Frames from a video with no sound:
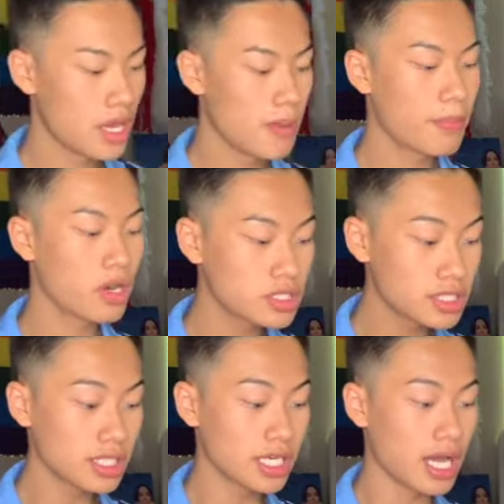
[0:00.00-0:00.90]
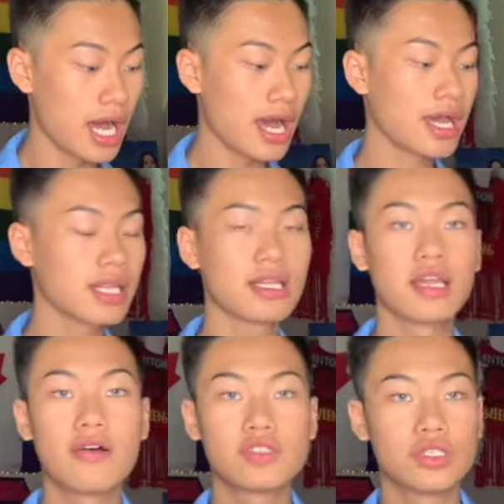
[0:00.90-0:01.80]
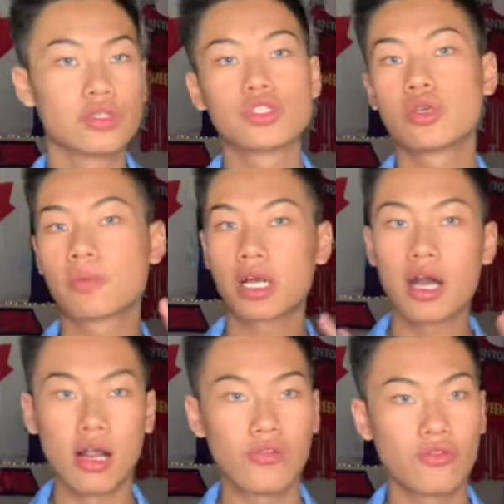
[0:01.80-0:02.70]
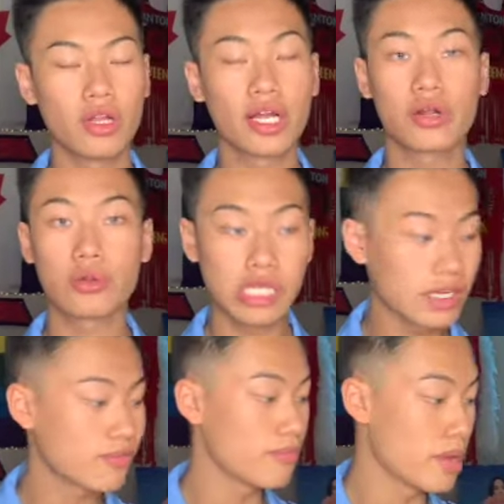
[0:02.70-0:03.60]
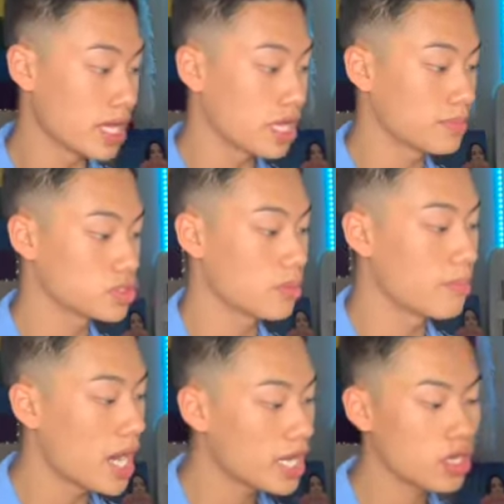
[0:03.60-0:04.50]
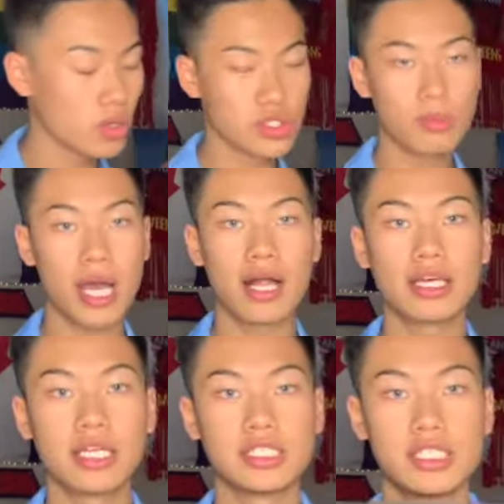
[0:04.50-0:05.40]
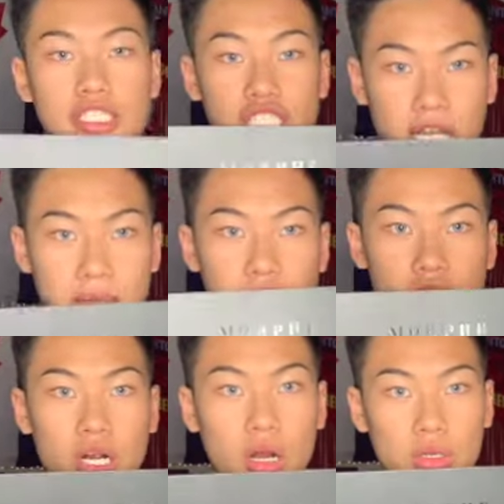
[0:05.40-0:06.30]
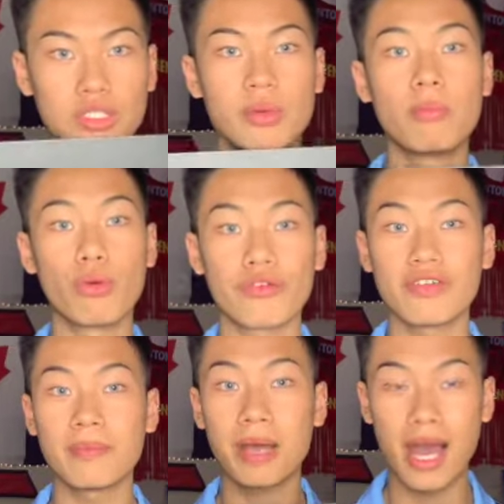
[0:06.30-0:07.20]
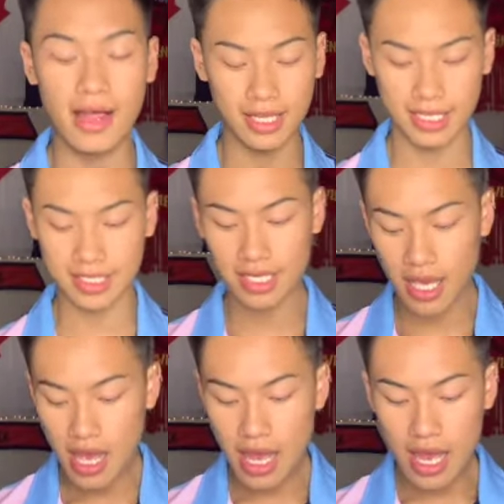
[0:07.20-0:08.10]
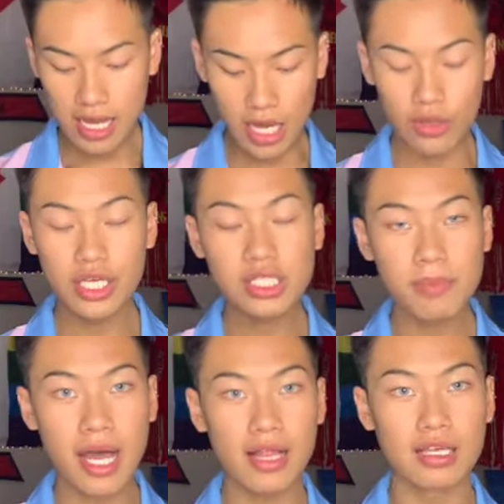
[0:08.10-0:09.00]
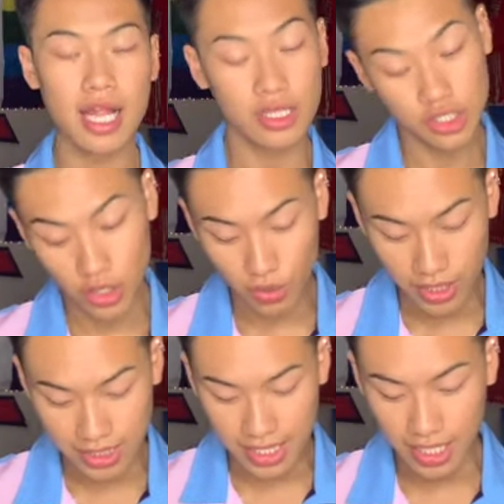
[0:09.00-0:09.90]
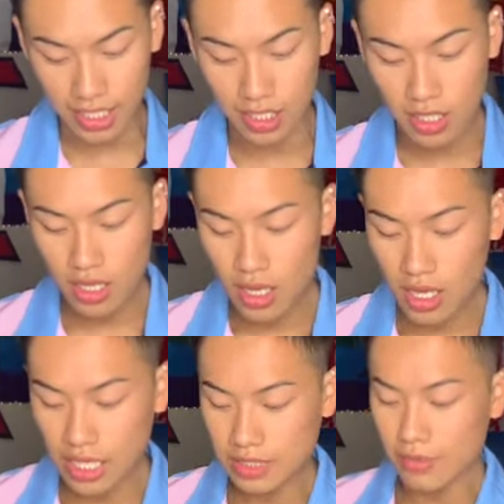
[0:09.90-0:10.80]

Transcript: Personally, I love to do super colorful and creative makeup, so my go-to palette is the James Charles Morphe palette. Now, this palette, I'll show you in a second, is